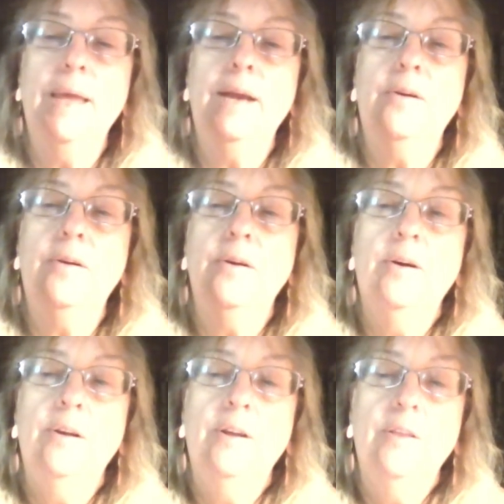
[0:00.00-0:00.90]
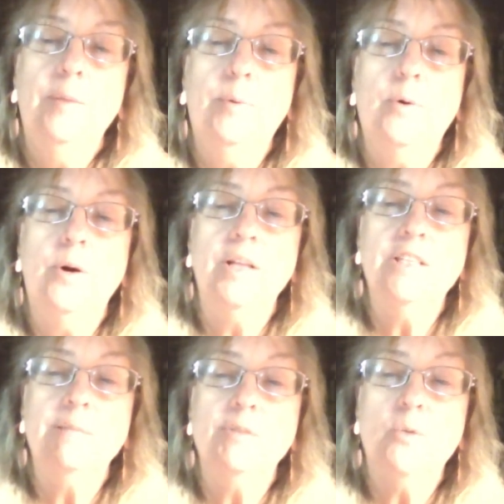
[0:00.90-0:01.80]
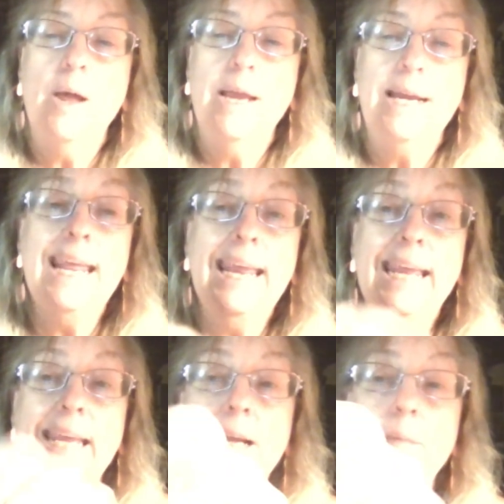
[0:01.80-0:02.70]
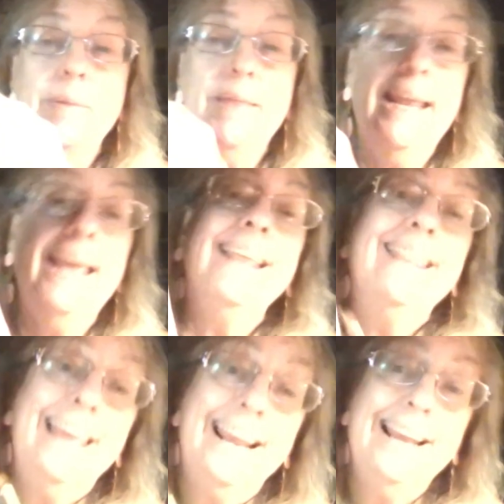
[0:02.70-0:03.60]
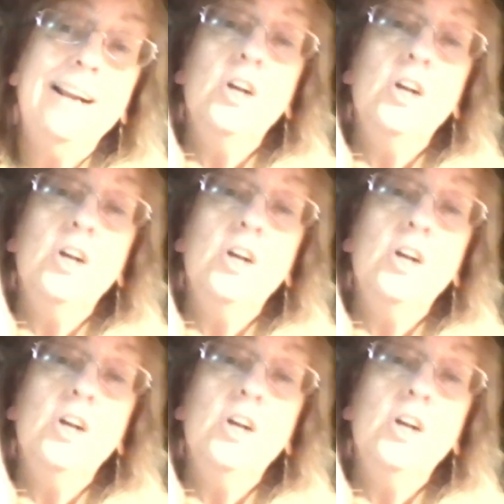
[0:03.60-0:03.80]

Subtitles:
the board on some twine to hang it up and then hang that on